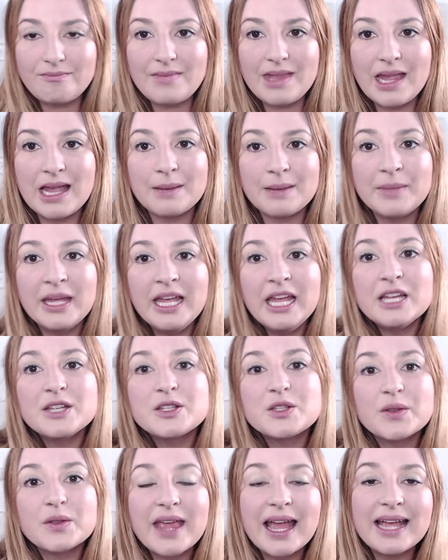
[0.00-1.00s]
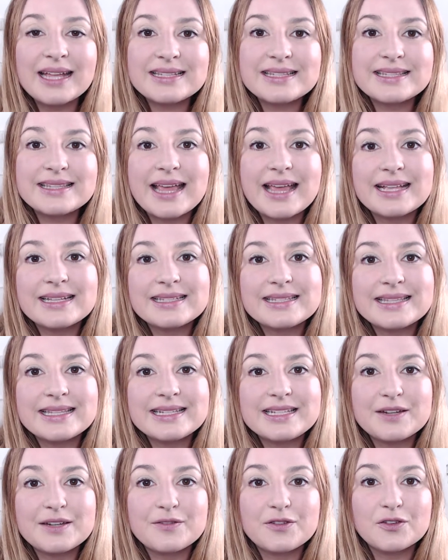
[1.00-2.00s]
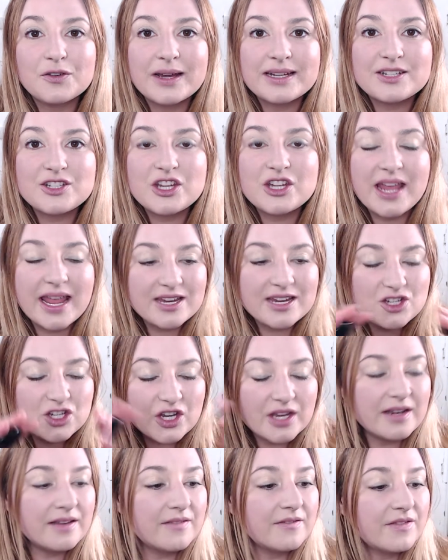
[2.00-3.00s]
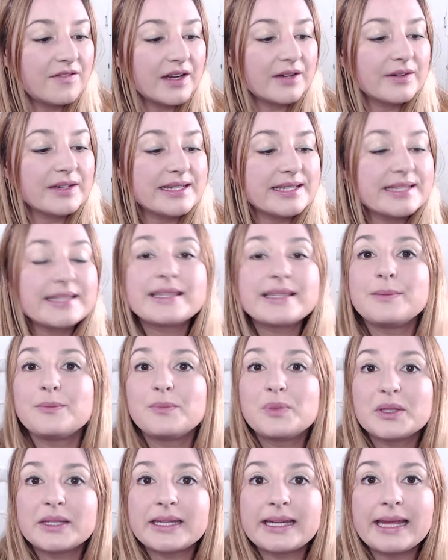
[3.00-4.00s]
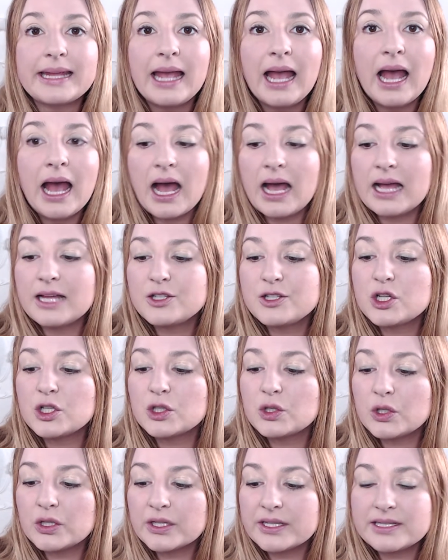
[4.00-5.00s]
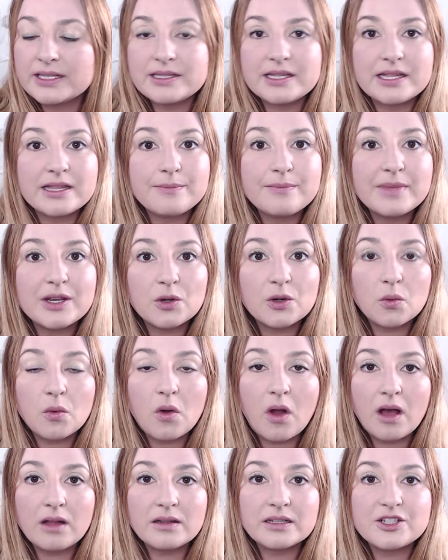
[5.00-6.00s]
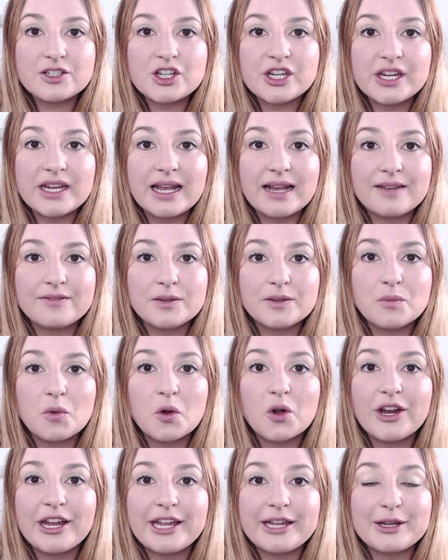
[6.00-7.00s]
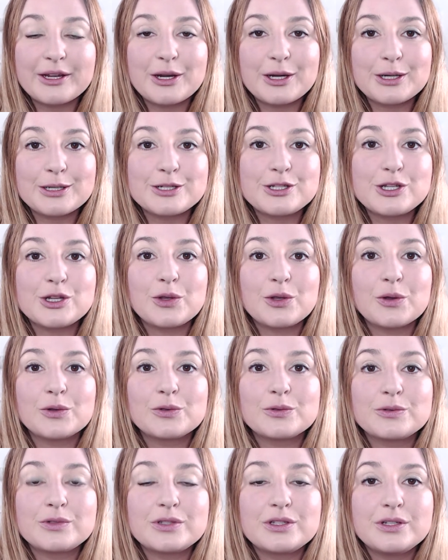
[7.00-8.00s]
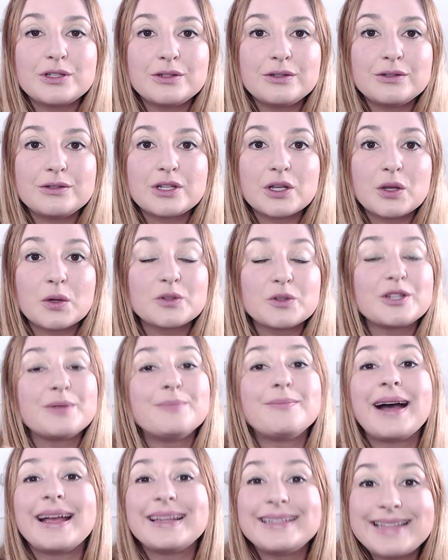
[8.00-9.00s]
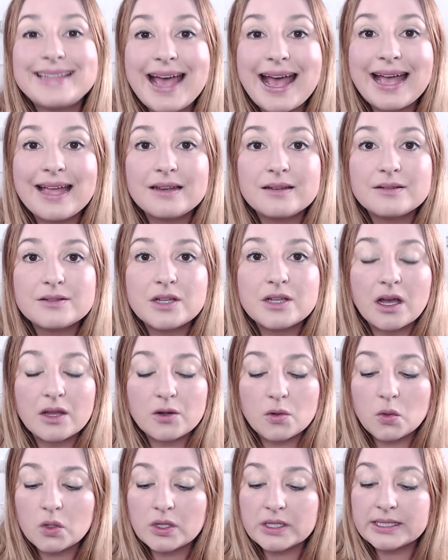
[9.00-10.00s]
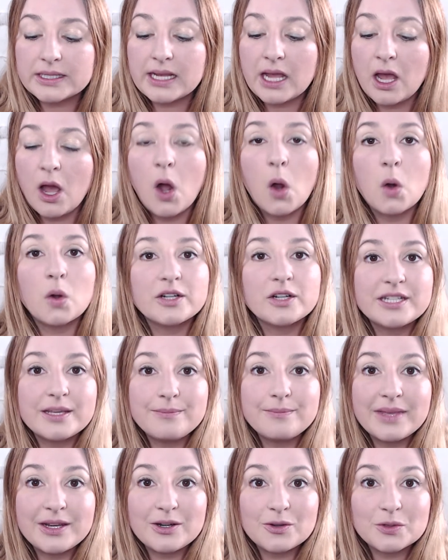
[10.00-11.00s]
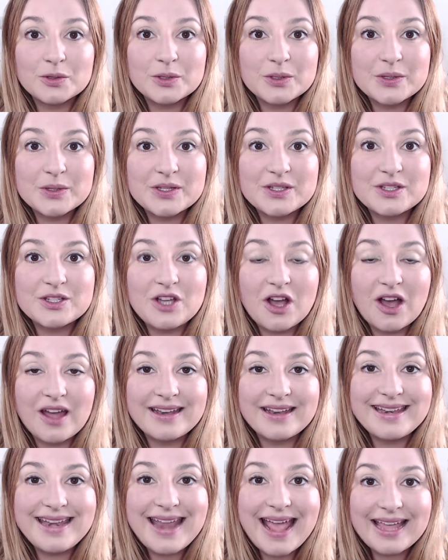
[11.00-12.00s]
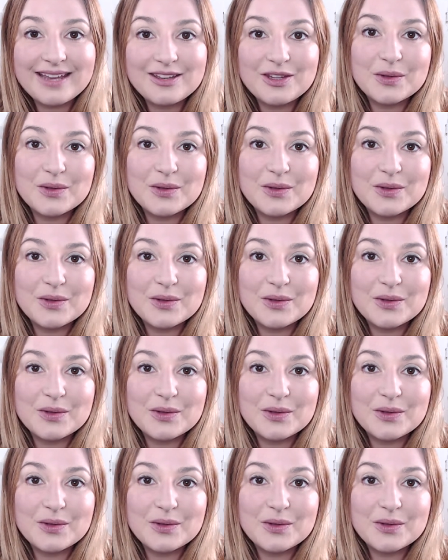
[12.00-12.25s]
Um, so that's that's the differentiation very simply. Uh, to look into the mineralogy of it more, I encourage you go to, to go to mindat.org or to minerals.net.